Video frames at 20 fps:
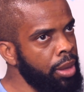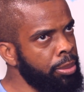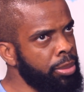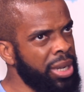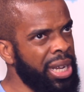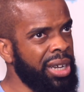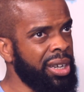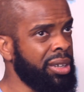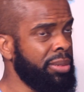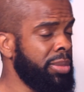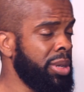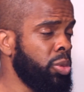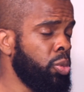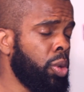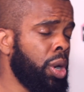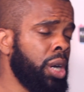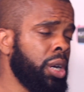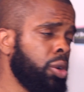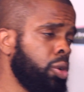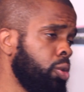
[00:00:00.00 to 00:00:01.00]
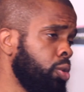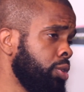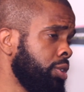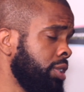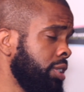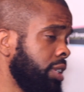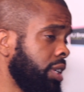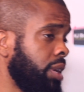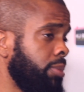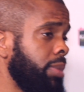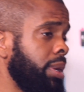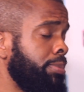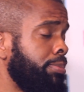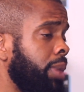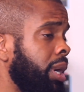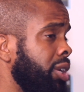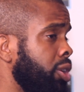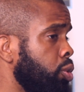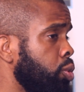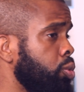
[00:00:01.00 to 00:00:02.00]
but that could be one course, it can be
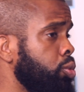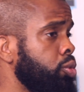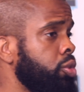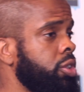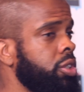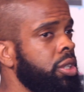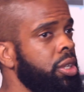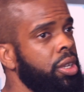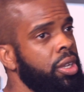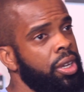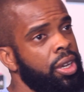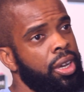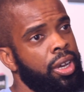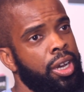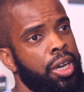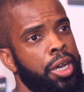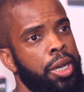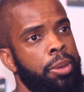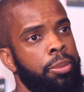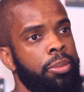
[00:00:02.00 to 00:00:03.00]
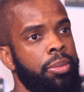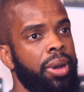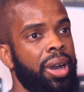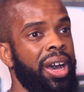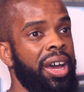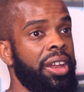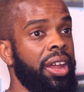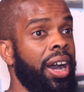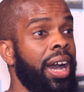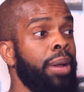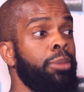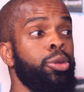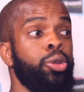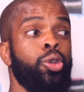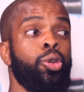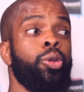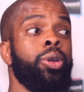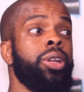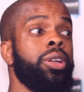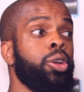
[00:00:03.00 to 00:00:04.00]
bundles, and I'm
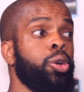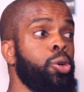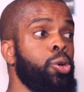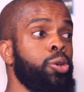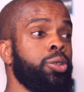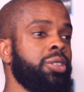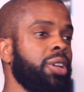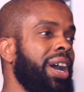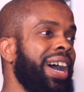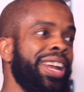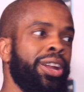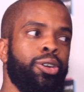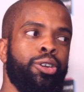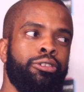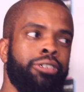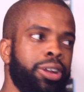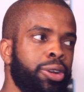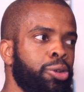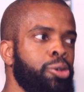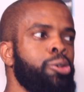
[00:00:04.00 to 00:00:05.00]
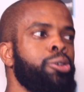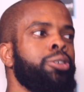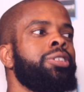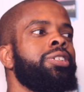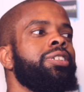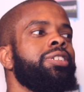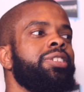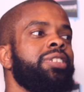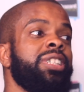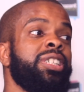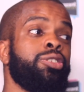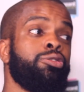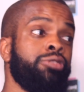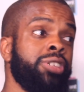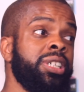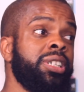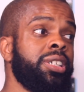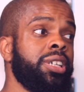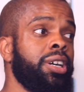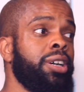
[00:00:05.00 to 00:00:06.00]
doing the course. I don't create the courses, it's
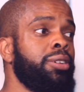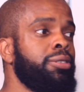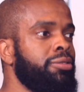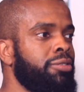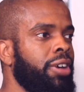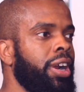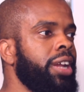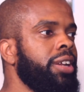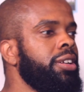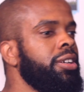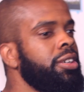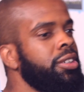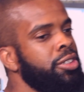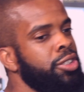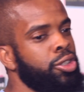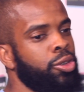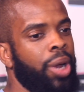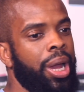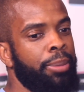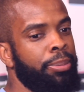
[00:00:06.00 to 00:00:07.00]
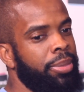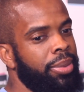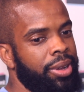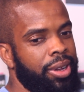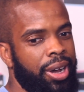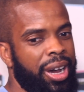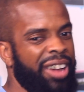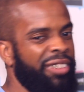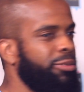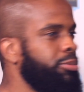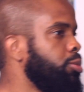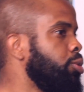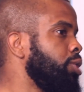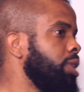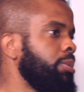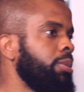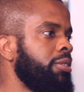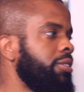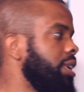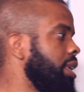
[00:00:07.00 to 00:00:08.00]
resale, right? So I've bought
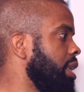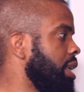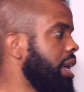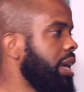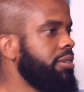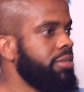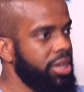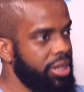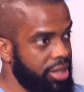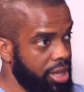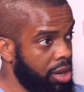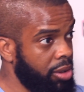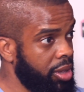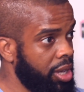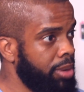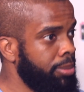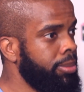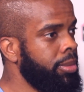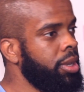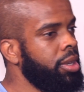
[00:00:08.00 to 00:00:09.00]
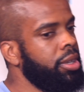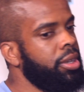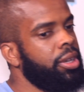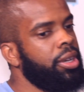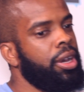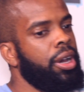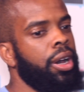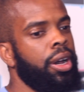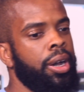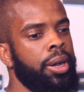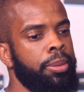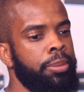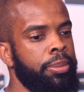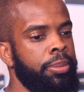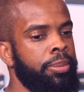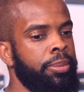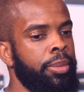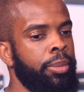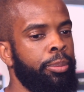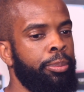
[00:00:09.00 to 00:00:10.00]
them already and I resell them,
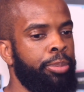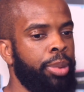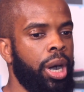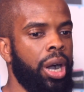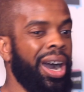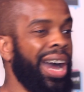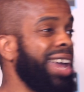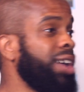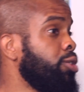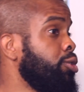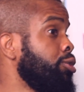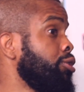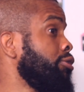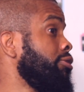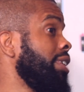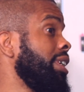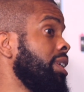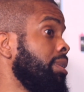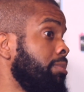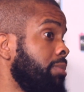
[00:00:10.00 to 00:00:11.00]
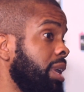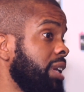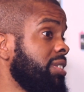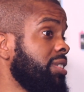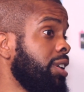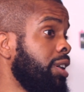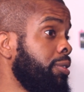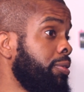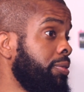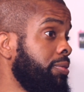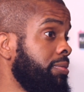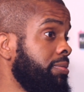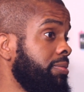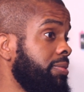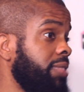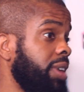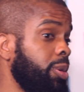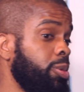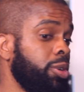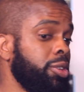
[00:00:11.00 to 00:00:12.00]
but I could create them myself
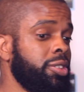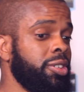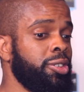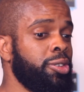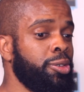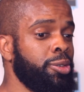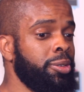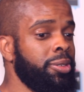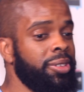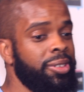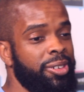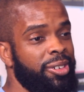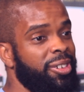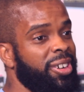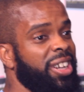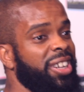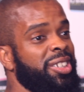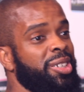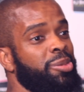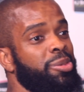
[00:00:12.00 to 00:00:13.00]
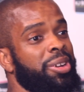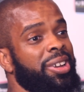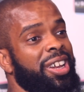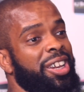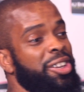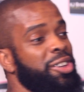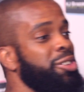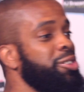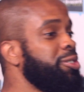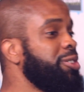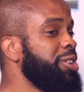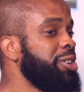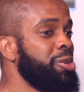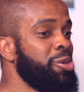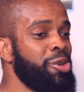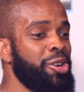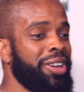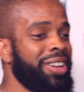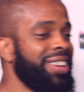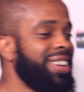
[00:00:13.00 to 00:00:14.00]
if I wanted to, or get someone like you to do.
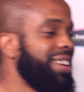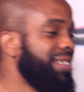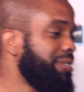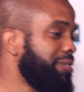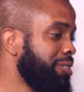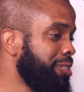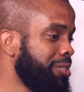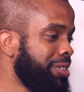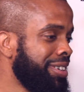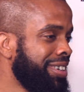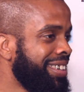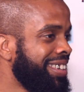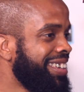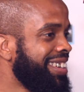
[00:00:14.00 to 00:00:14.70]
You work in that field,